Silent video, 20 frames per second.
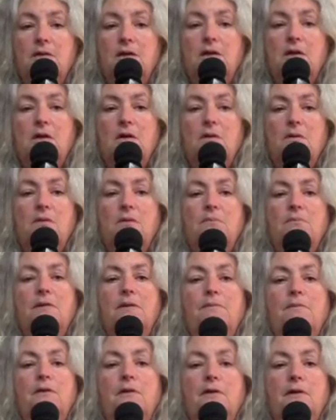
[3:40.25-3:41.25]
you know,
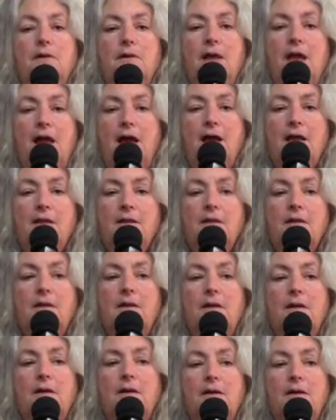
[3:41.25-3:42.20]
people at